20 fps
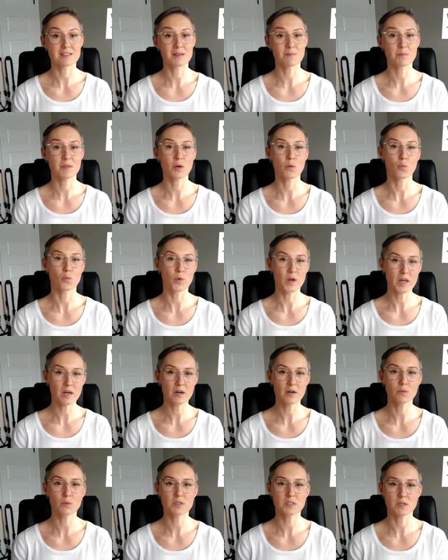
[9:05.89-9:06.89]
something
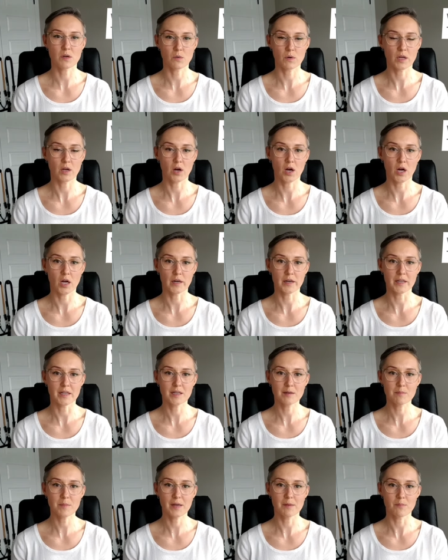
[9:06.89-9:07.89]
weird was going on
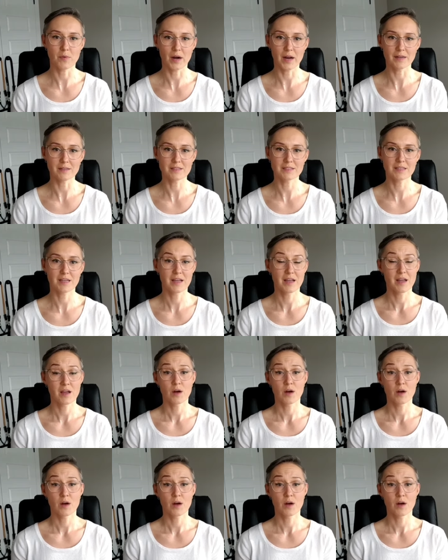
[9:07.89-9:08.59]
in my breast,